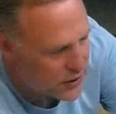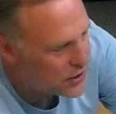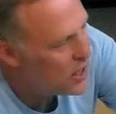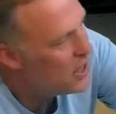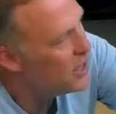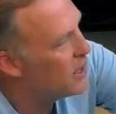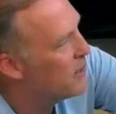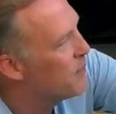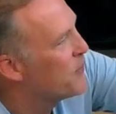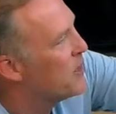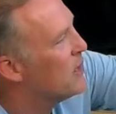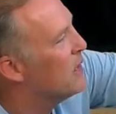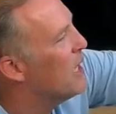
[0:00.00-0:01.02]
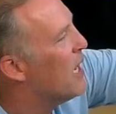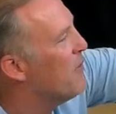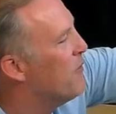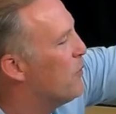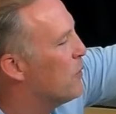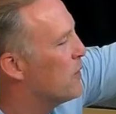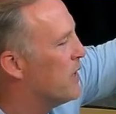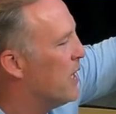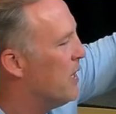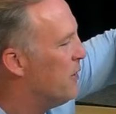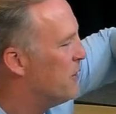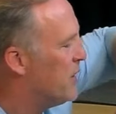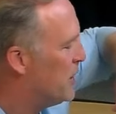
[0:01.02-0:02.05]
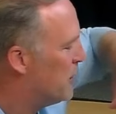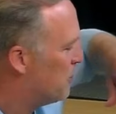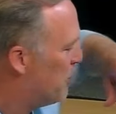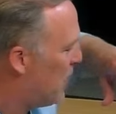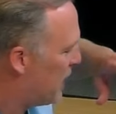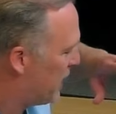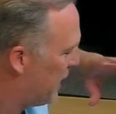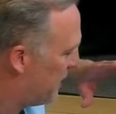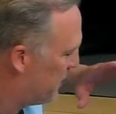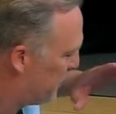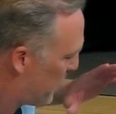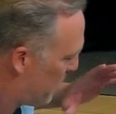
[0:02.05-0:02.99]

chi, the life force energy in your body.